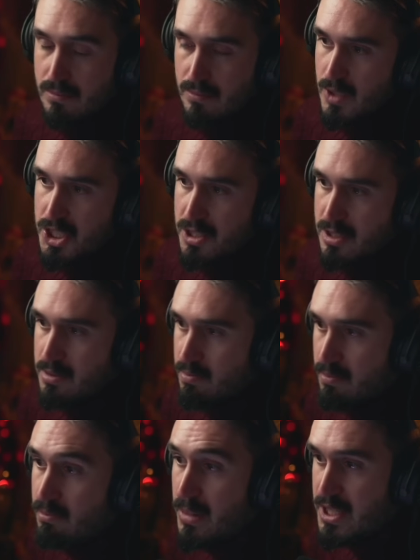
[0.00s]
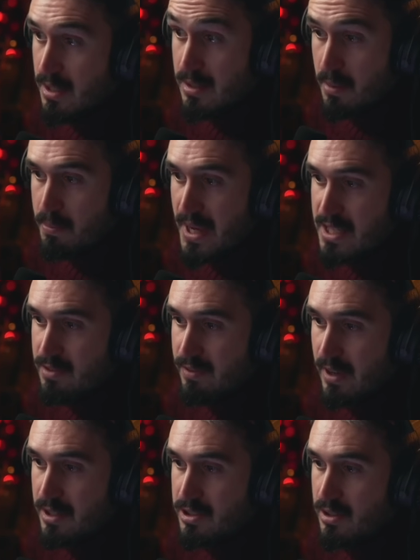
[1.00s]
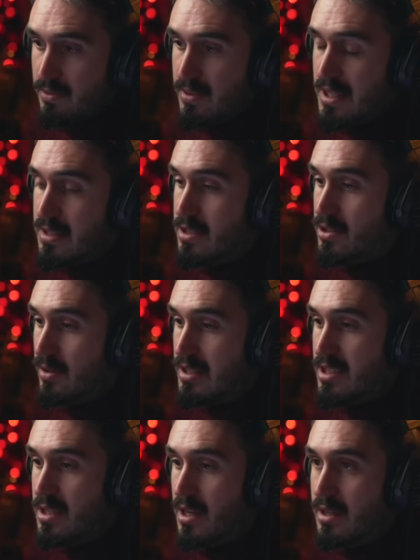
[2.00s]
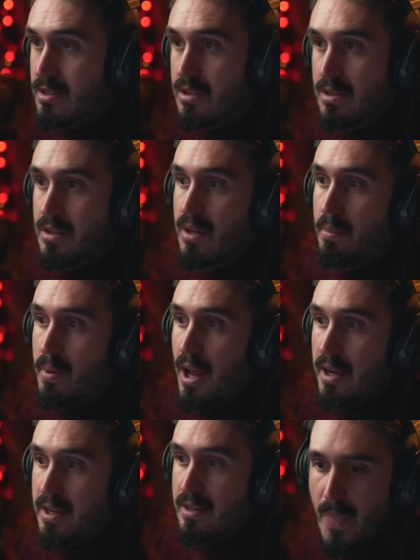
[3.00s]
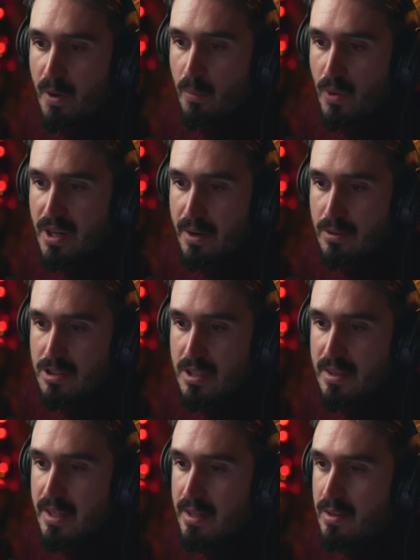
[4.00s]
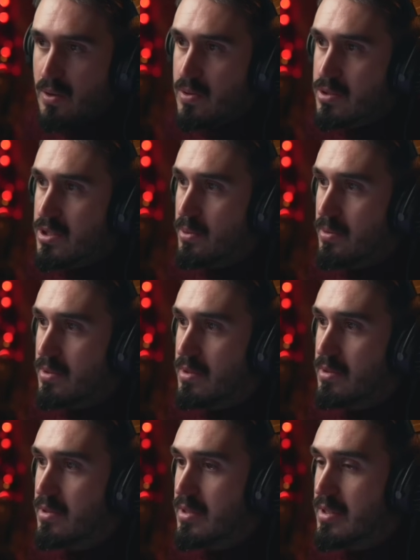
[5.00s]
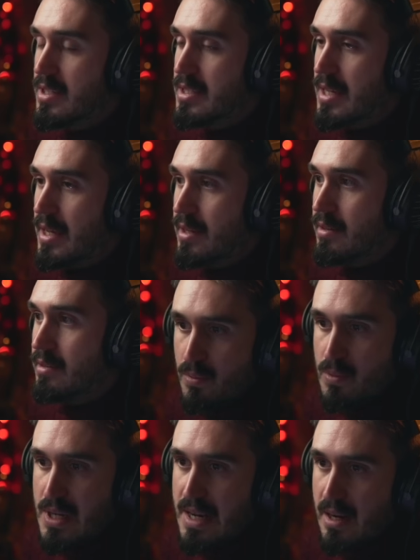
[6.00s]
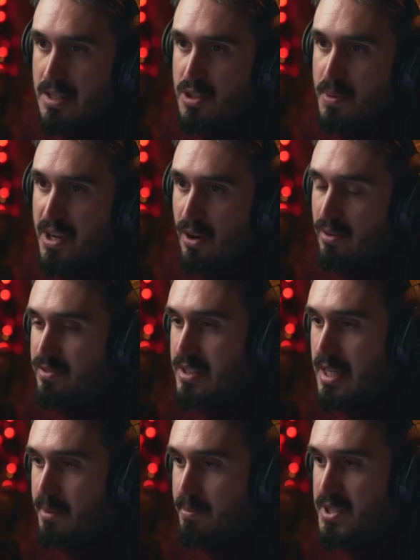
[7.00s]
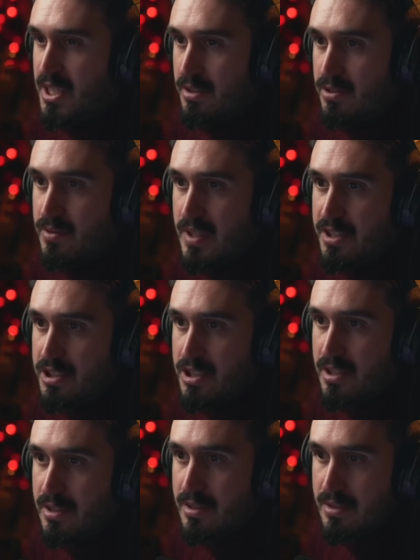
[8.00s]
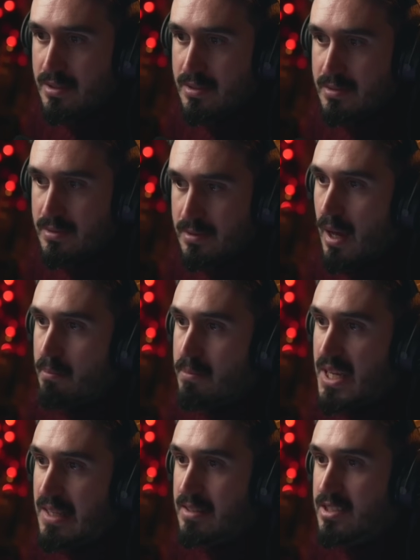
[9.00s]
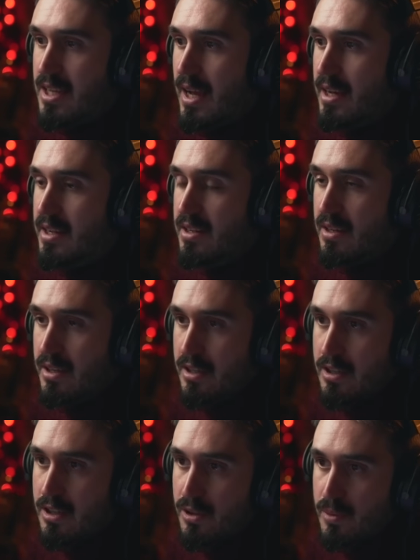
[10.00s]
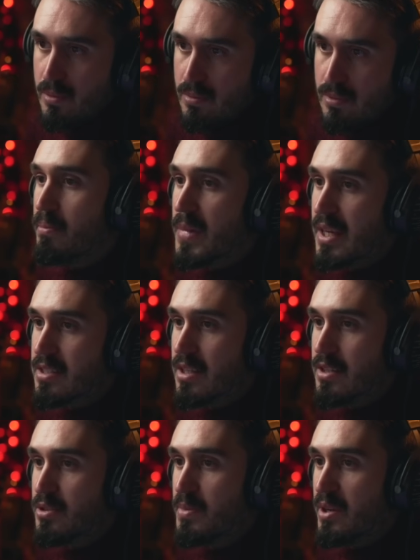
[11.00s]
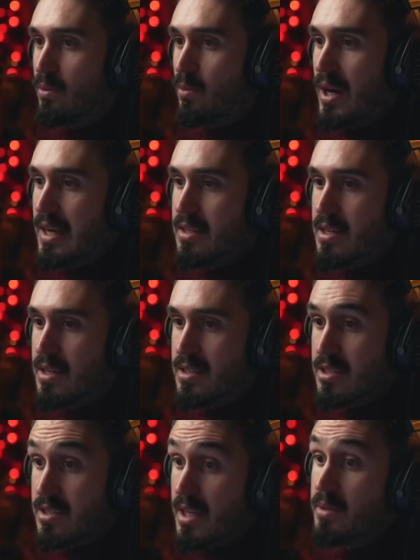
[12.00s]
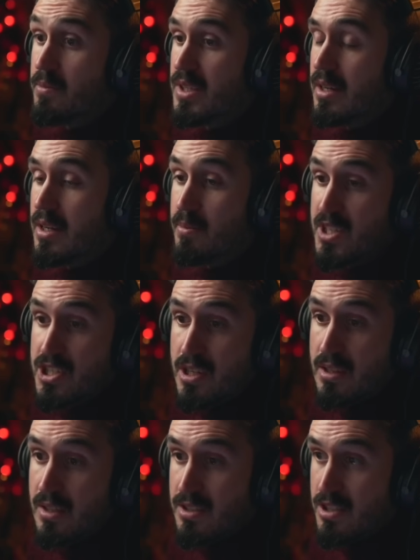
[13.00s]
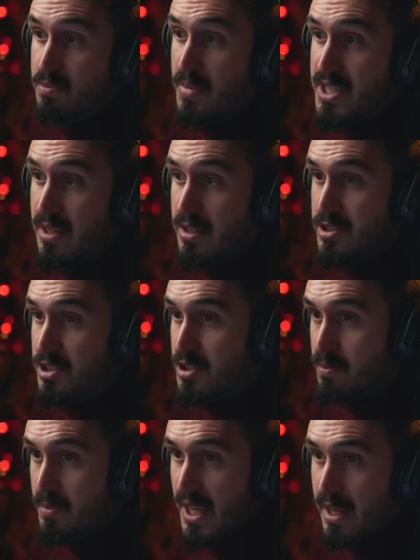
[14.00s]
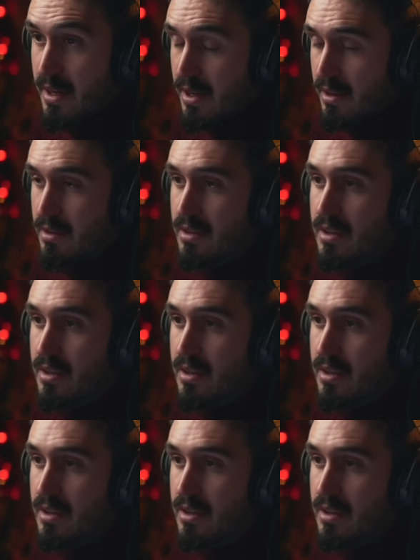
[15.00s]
which is basically the best function of this solid state plugin. And what else? And then Ozone 10 with a little bit of tape saturation, a mid-side EQ, makes a little bit wider, same with an imager. This is basically just making it